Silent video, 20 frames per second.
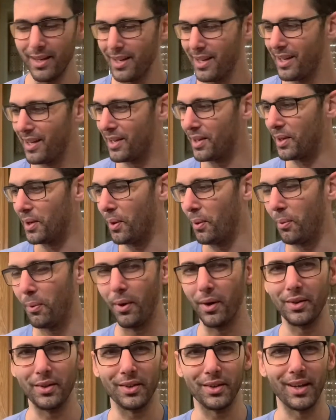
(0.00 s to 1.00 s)
No
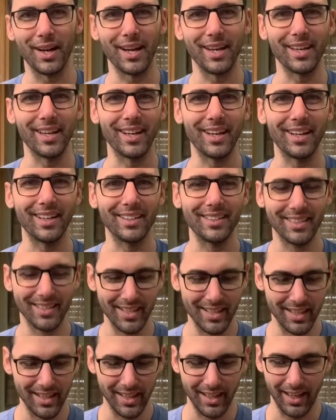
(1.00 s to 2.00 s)
wonder
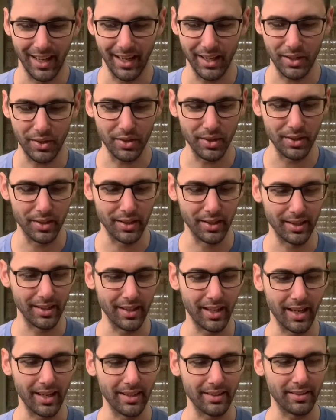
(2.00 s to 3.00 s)
I couldn't get
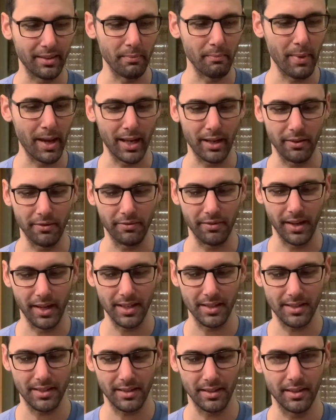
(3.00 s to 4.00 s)
it to
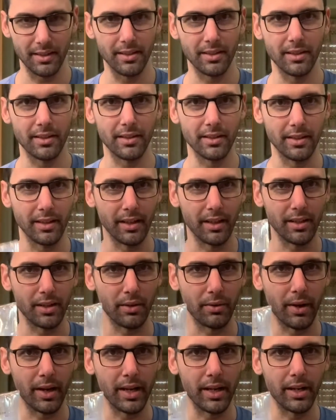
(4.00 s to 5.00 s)
manifest. They're
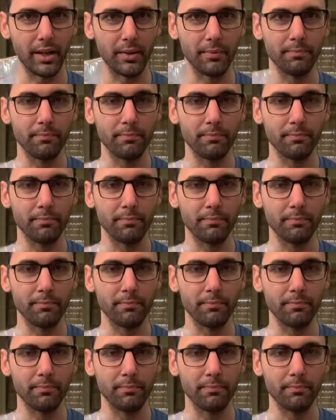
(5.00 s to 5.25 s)
right here.